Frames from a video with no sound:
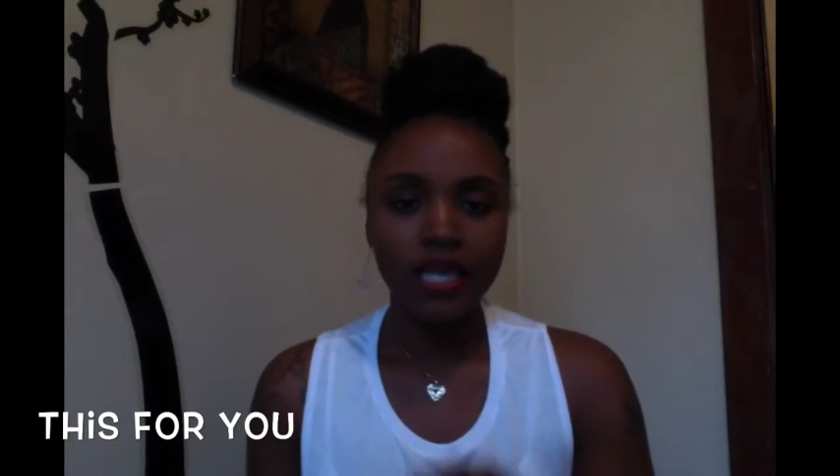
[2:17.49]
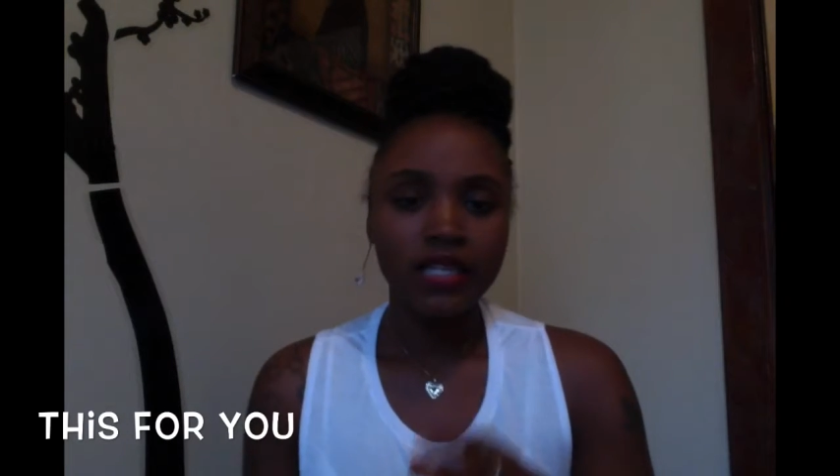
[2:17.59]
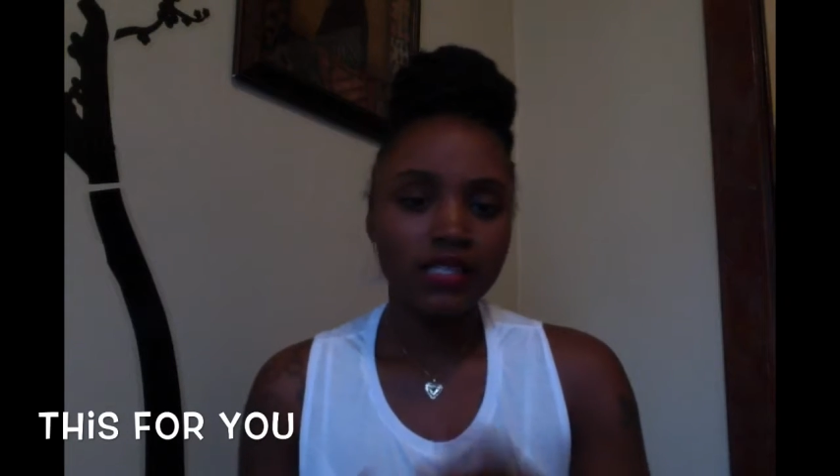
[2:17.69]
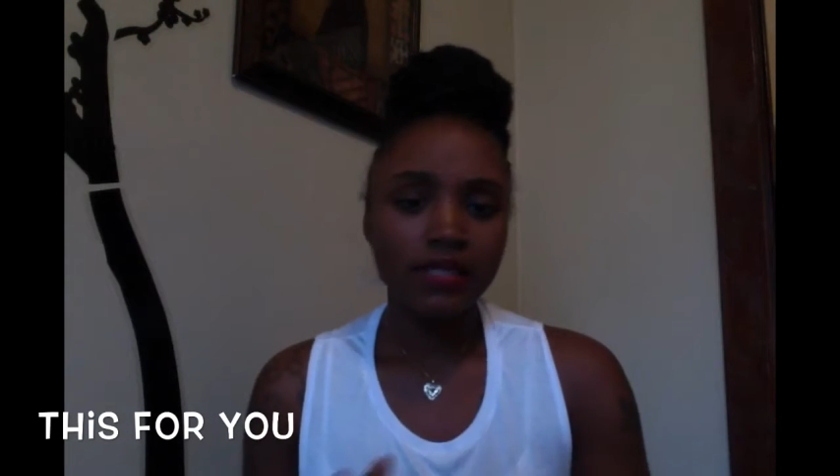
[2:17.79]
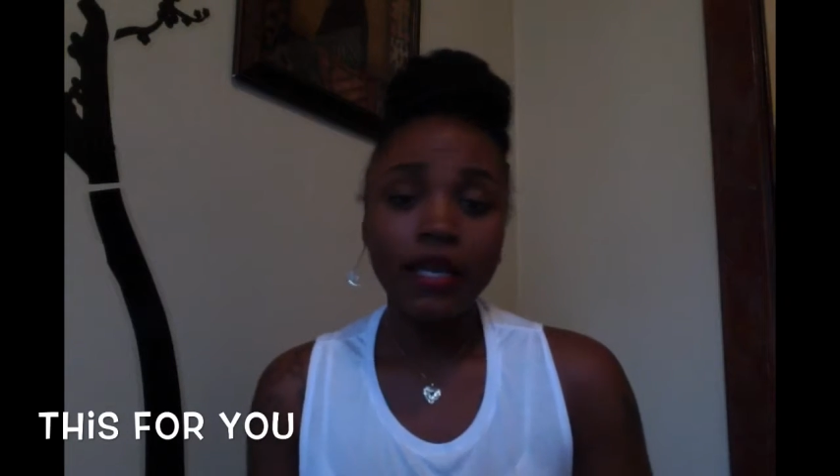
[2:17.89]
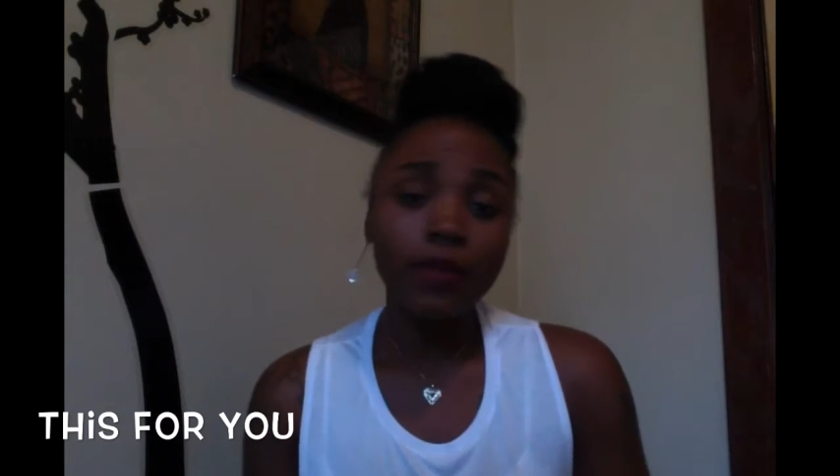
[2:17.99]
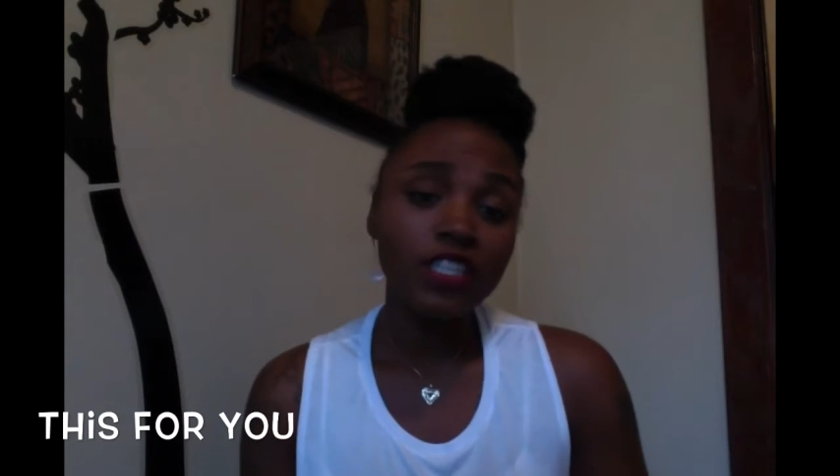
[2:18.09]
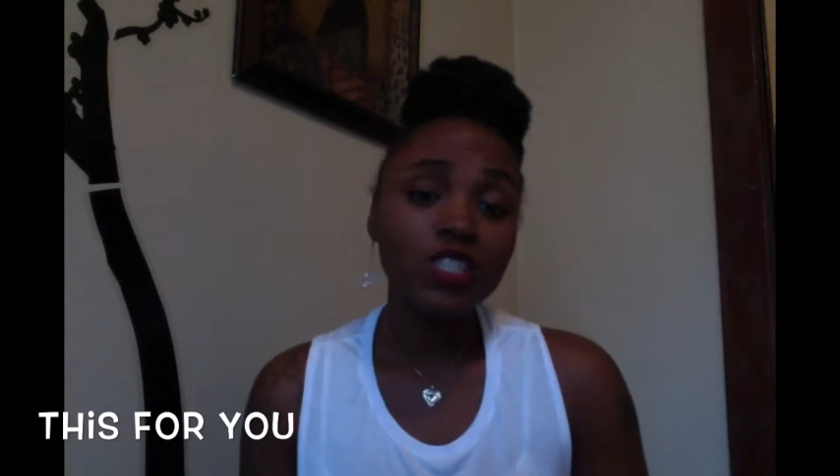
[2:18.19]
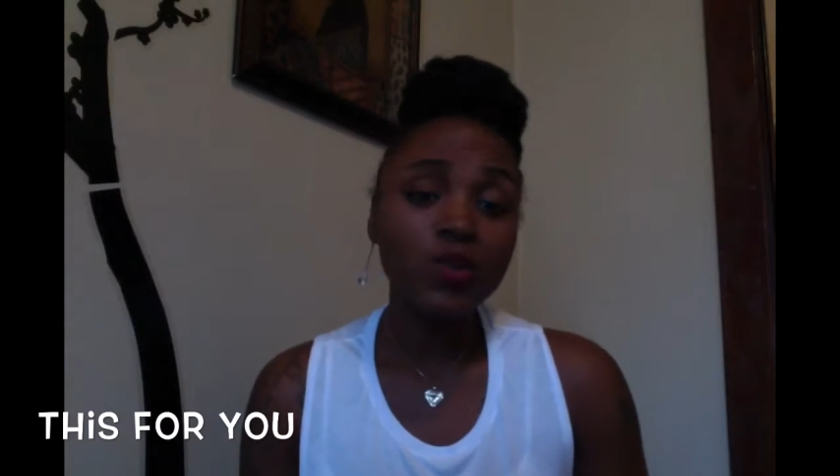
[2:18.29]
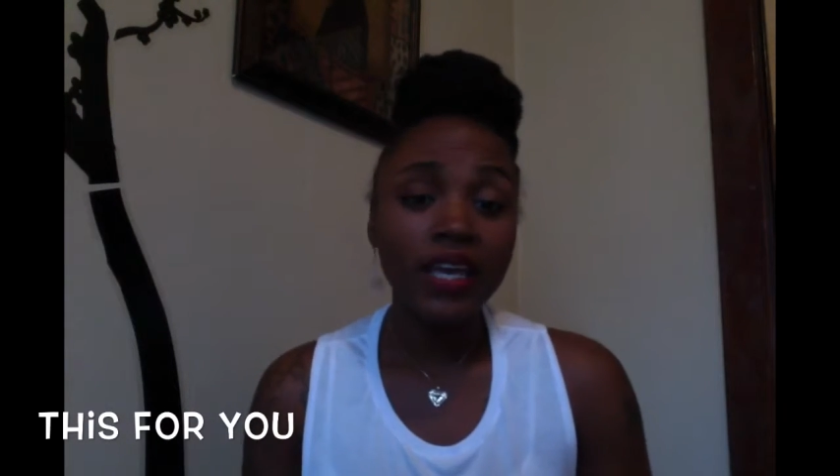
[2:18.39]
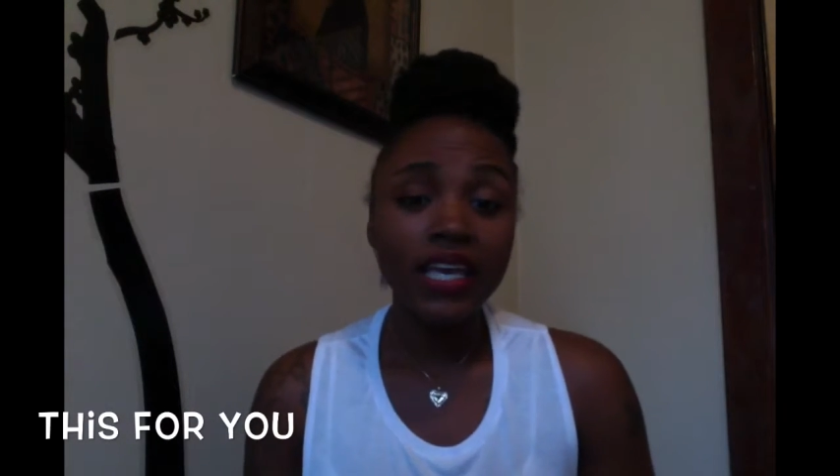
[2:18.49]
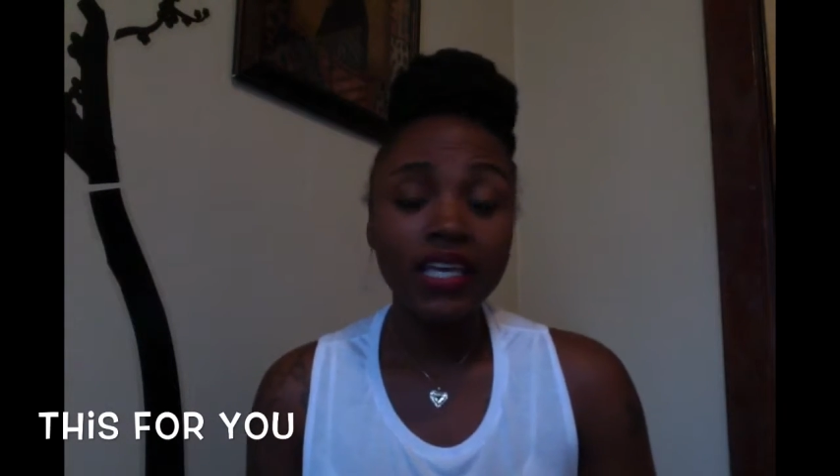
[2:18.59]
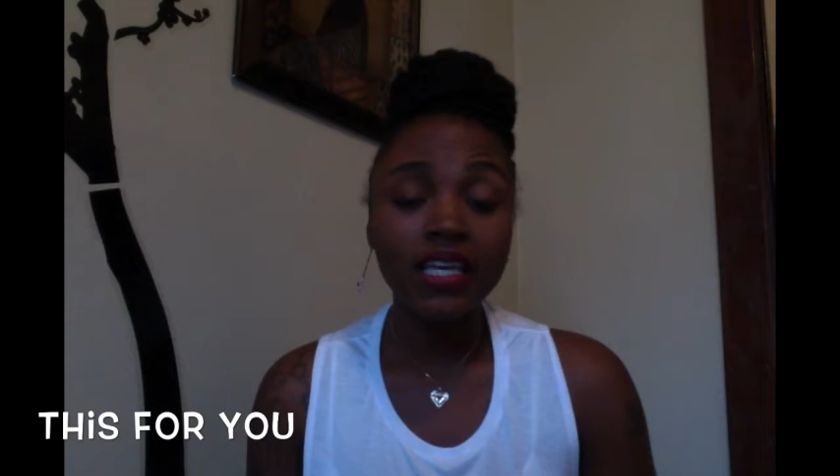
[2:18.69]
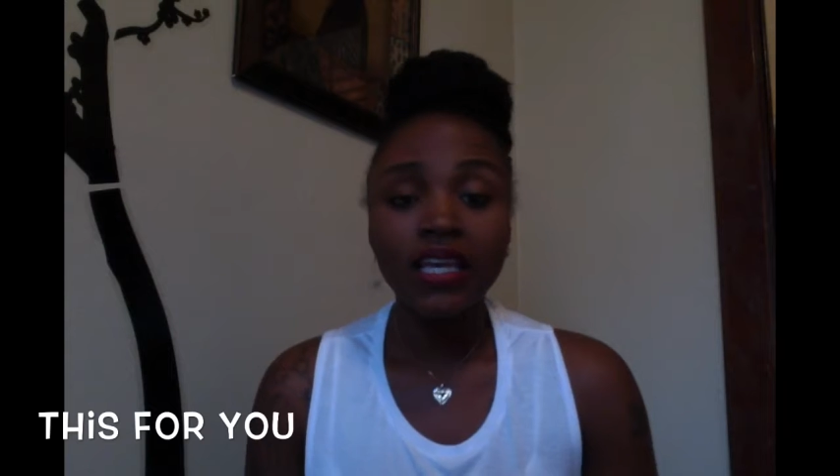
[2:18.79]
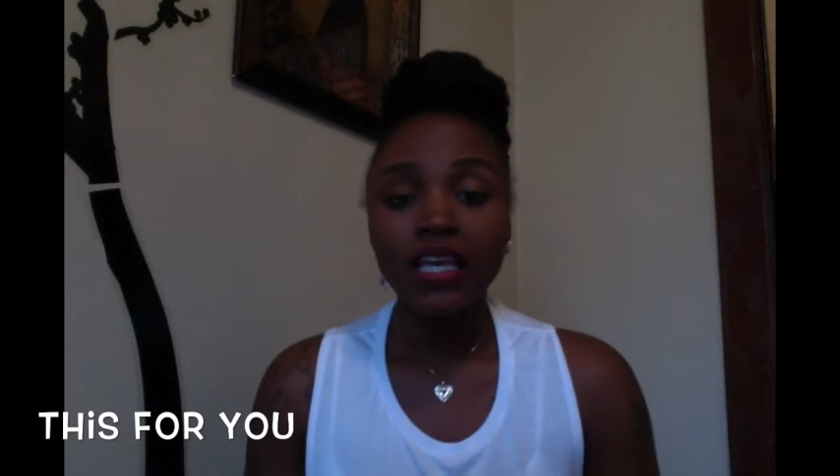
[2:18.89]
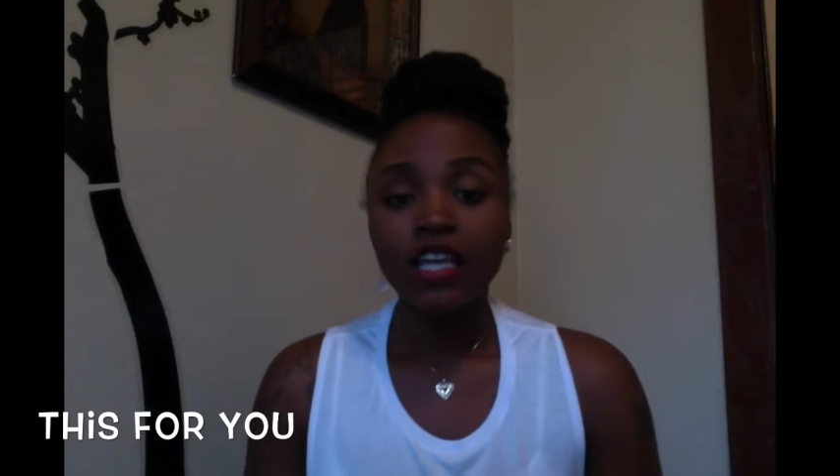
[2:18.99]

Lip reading: stuck in between,